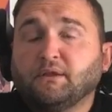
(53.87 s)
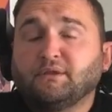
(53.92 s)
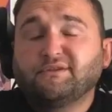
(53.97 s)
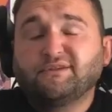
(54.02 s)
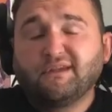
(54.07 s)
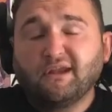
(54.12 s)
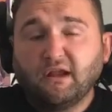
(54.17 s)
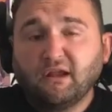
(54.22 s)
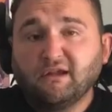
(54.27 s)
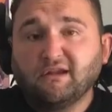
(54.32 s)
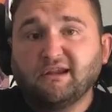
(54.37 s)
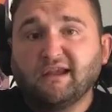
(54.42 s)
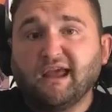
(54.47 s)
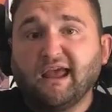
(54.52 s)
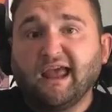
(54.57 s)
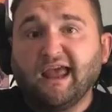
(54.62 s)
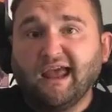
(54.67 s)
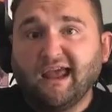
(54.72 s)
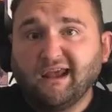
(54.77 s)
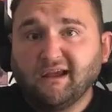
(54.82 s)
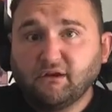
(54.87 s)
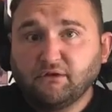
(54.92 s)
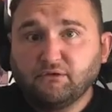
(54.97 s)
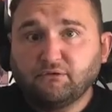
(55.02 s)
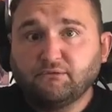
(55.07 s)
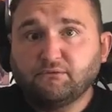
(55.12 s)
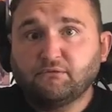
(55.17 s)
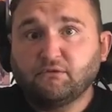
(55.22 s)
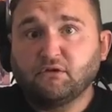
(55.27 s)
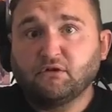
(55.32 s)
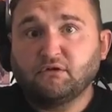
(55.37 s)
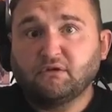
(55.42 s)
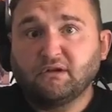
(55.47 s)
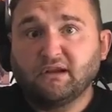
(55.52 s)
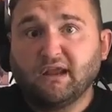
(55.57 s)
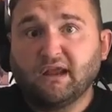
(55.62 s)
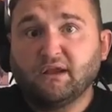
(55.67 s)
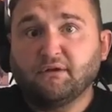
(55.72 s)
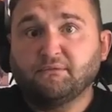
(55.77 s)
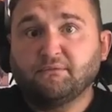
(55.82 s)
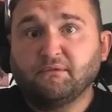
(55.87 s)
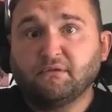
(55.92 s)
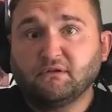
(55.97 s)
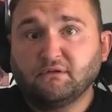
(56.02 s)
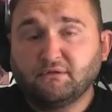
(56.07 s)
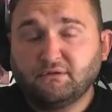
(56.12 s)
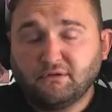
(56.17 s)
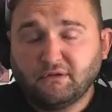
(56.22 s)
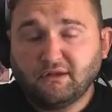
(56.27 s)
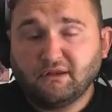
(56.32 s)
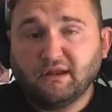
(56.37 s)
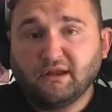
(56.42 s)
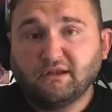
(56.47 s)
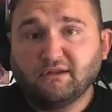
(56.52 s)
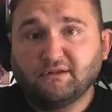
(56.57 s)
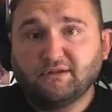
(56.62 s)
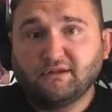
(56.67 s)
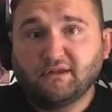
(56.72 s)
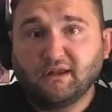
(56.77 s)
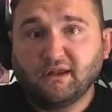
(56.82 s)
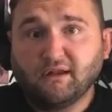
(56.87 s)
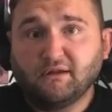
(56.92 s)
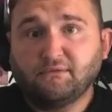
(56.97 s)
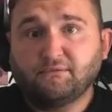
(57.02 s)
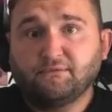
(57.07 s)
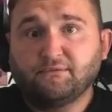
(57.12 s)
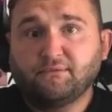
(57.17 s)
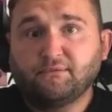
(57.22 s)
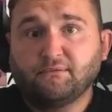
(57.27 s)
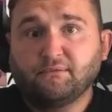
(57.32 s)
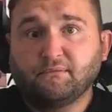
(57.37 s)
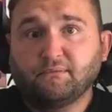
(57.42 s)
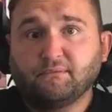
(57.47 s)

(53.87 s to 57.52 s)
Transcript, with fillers: Take extra care and stay safe.